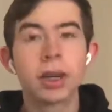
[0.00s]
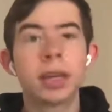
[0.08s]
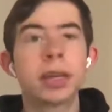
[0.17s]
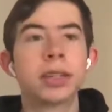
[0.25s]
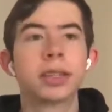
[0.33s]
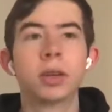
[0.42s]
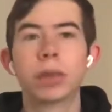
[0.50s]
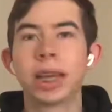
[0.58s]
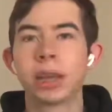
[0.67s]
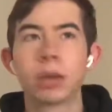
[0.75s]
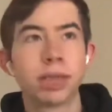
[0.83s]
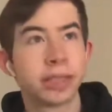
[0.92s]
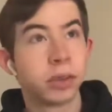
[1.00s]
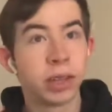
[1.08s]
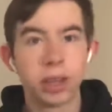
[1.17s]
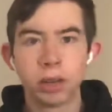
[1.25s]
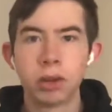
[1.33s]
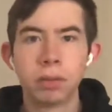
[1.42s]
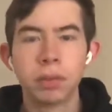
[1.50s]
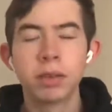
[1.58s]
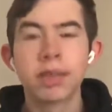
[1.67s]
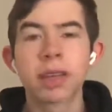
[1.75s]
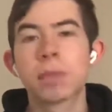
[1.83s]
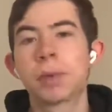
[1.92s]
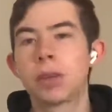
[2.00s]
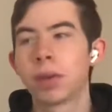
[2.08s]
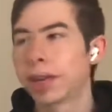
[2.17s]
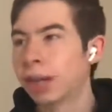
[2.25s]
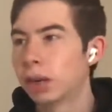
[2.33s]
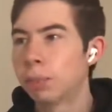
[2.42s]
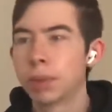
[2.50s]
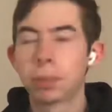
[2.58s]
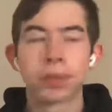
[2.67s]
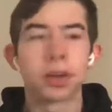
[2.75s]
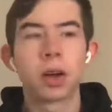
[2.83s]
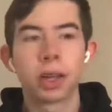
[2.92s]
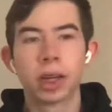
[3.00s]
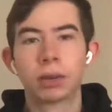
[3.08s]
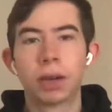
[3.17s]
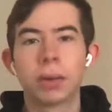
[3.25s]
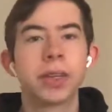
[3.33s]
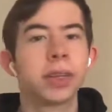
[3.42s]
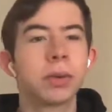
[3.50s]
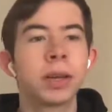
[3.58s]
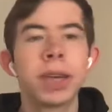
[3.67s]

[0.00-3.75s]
So like you can still hear your music, but you can hear people talking around you,